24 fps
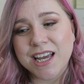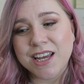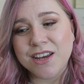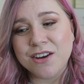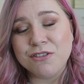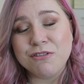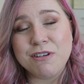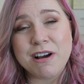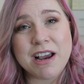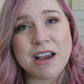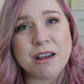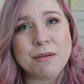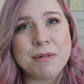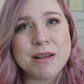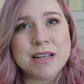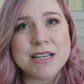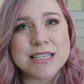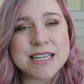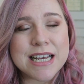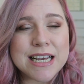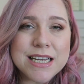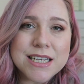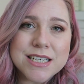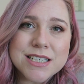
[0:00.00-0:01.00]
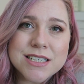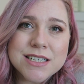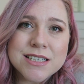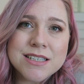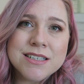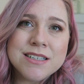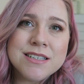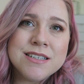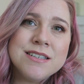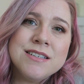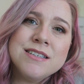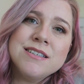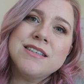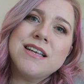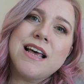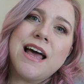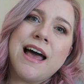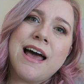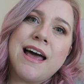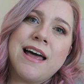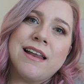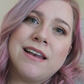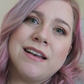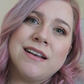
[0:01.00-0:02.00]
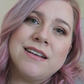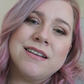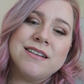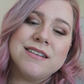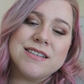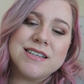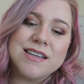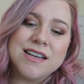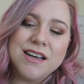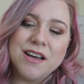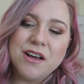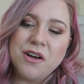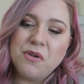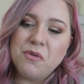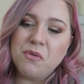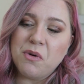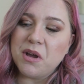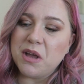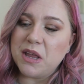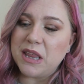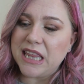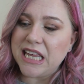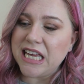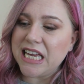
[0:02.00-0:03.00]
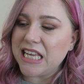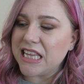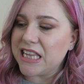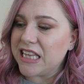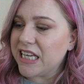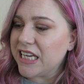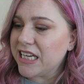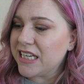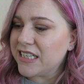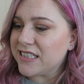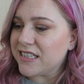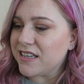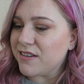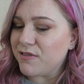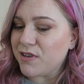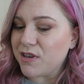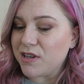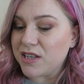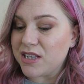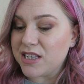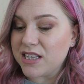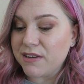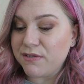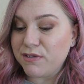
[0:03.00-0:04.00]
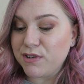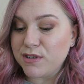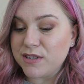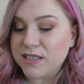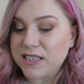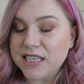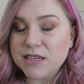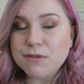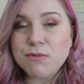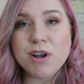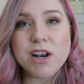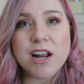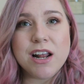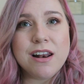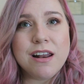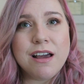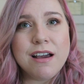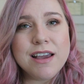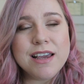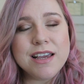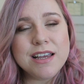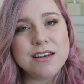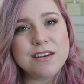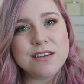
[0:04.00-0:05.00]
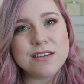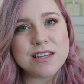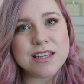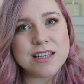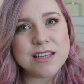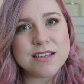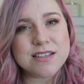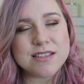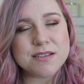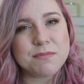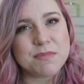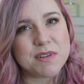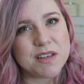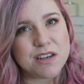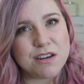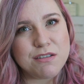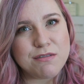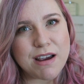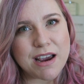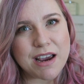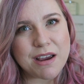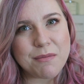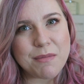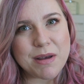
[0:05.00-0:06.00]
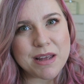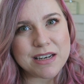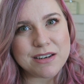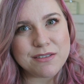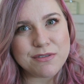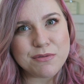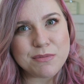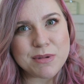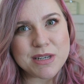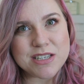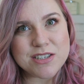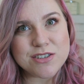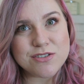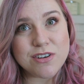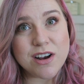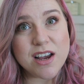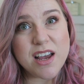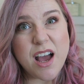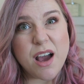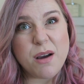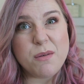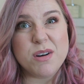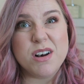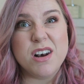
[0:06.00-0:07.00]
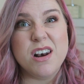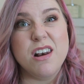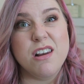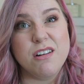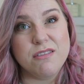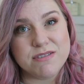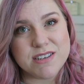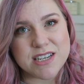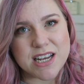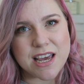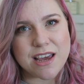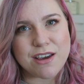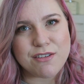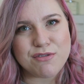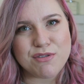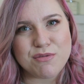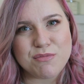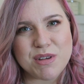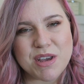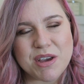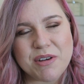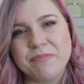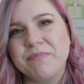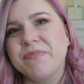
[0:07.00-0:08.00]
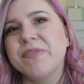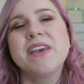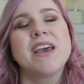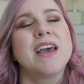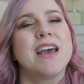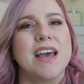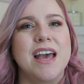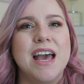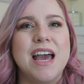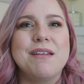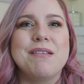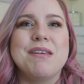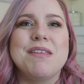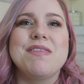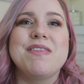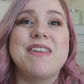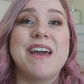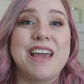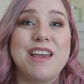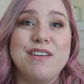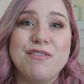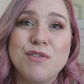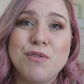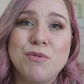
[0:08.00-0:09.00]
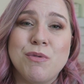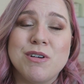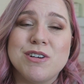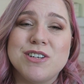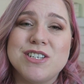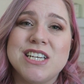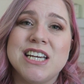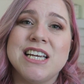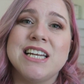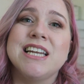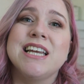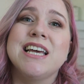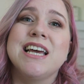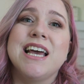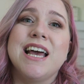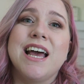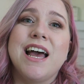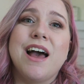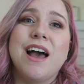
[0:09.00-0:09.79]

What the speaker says: your recommendations and what you think of things, and if you see what I like and you think there's something you recommend for me to try, I would love to hear from you. Anyway, thank you for watching.